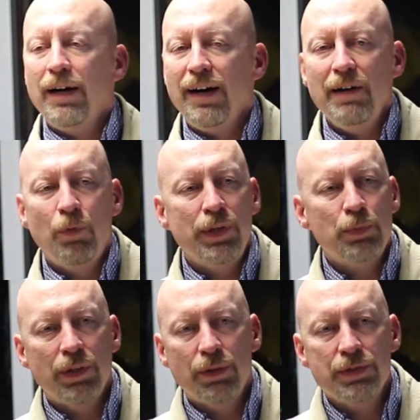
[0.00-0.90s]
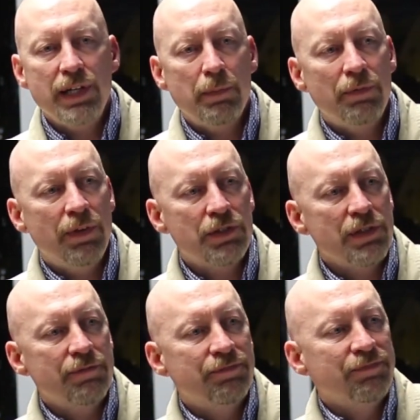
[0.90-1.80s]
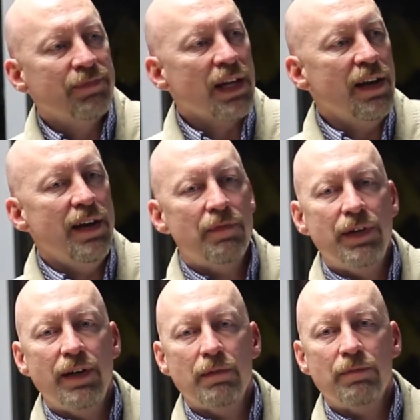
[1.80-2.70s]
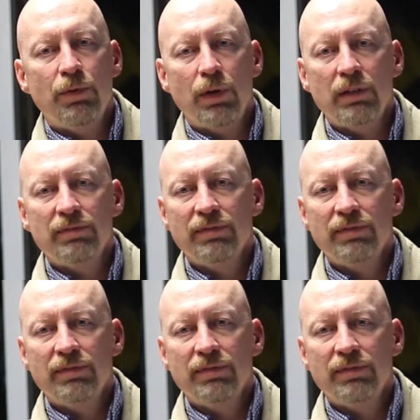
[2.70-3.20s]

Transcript: I've always wanted to go salmon fishing. Never done it before.